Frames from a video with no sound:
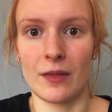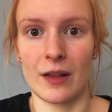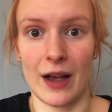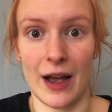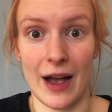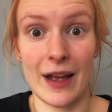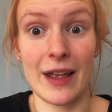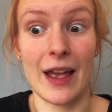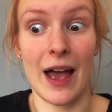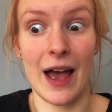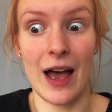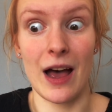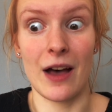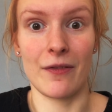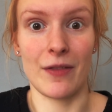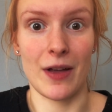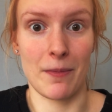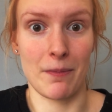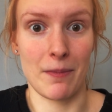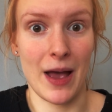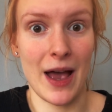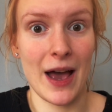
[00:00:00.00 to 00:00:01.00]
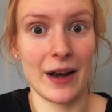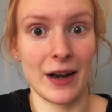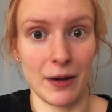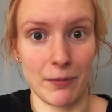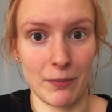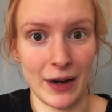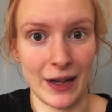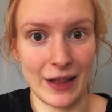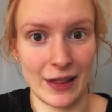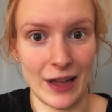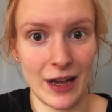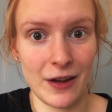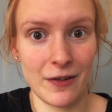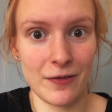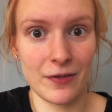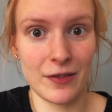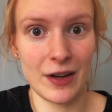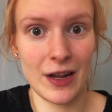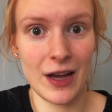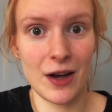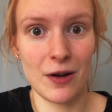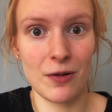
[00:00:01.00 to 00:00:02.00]
I have a man in my
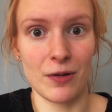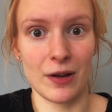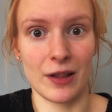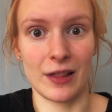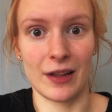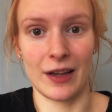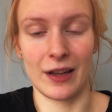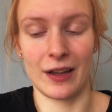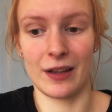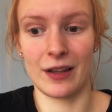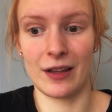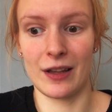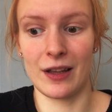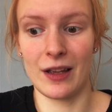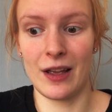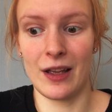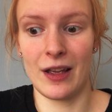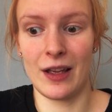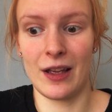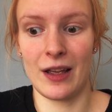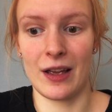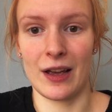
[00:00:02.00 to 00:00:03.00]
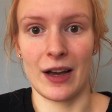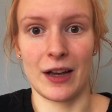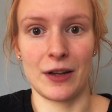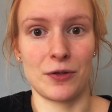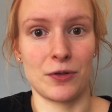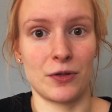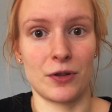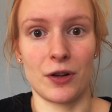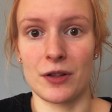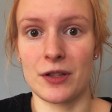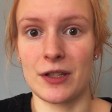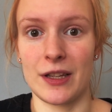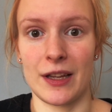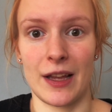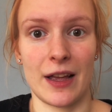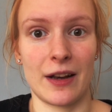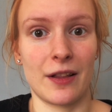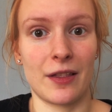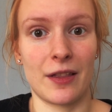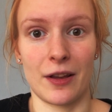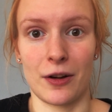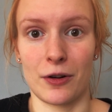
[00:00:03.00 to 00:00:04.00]
life now, and like I do not see
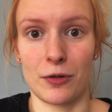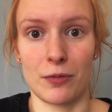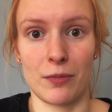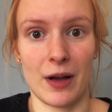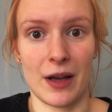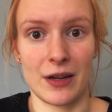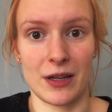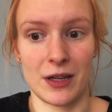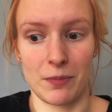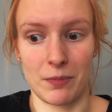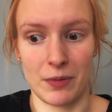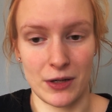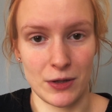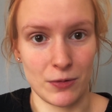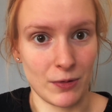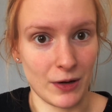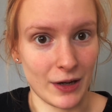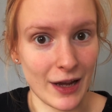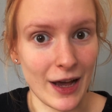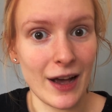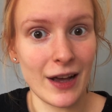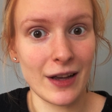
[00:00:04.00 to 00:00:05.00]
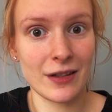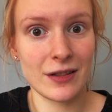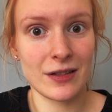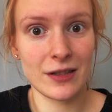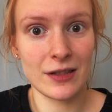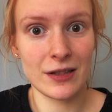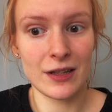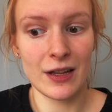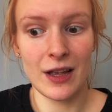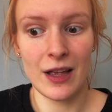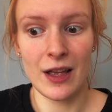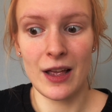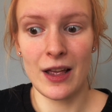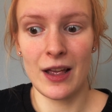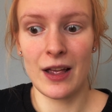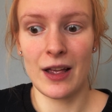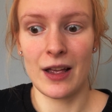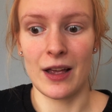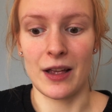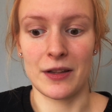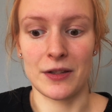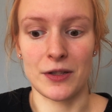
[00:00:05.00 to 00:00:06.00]
anything romantic between us,
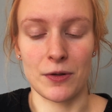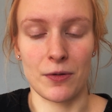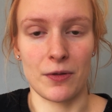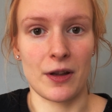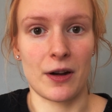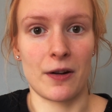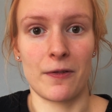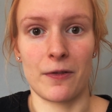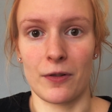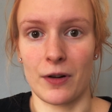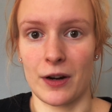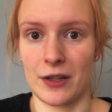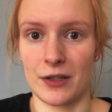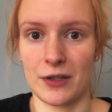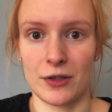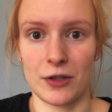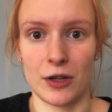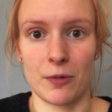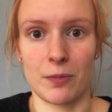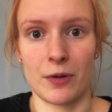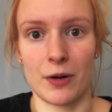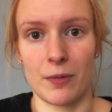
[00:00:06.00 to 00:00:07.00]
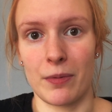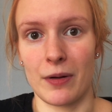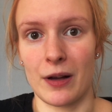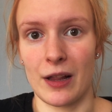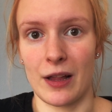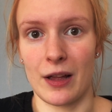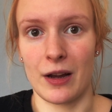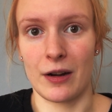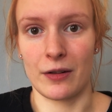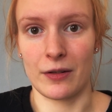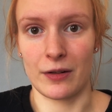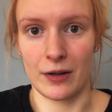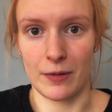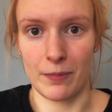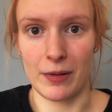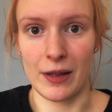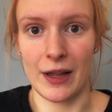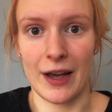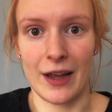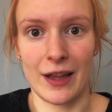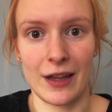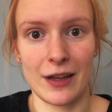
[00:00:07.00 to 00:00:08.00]
and so therefore I stopped
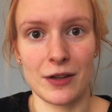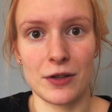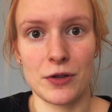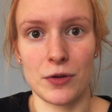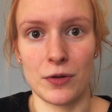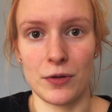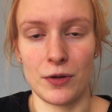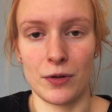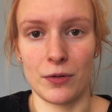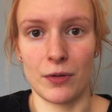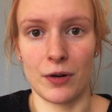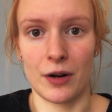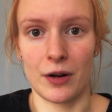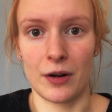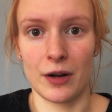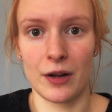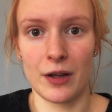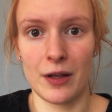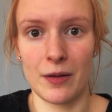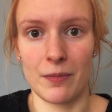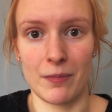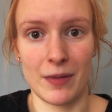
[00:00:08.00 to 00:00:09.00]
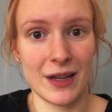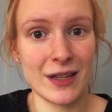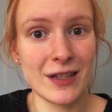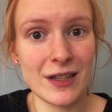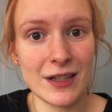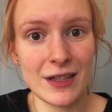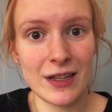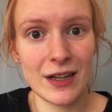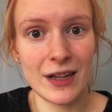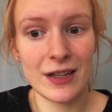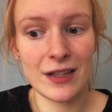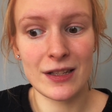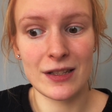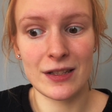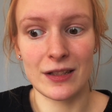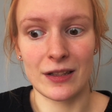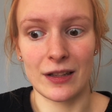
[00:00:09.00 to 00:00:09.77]
replying to your messages.